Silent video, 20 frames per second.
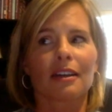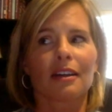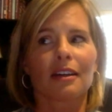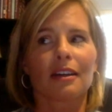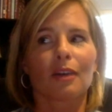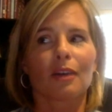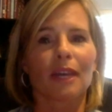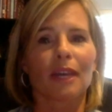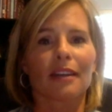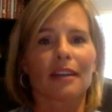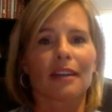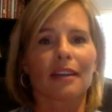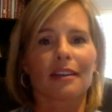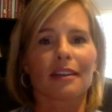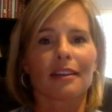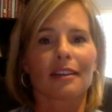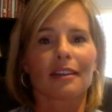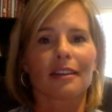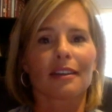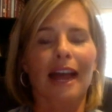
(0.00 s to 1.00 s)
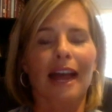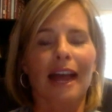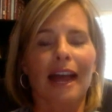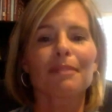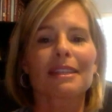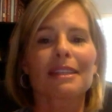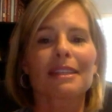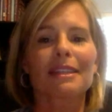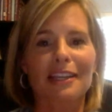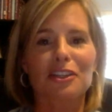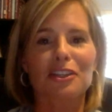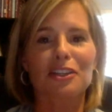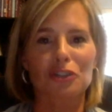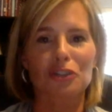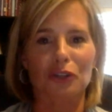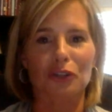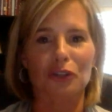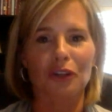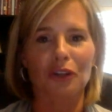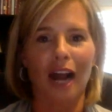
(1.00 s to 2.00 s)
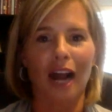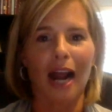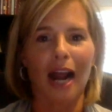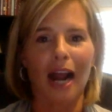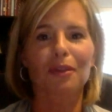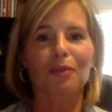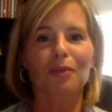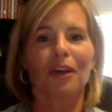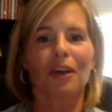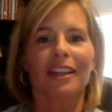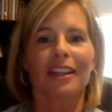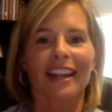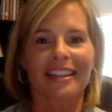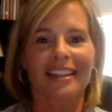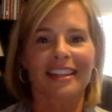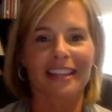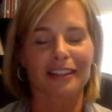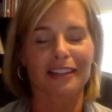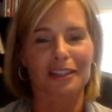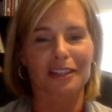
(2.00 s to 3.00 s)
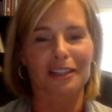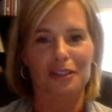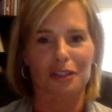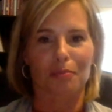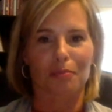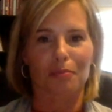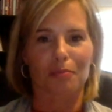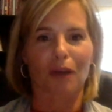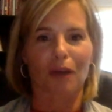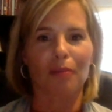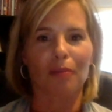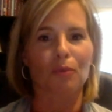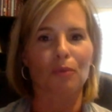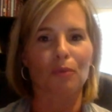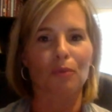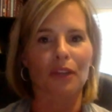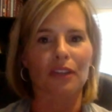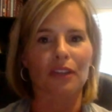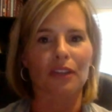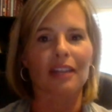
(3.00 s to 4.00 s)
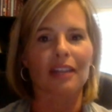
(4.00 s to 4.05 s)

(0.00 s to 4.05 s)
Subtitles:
oh, wait, I'm the teacher. I'm the one that this is the problem with.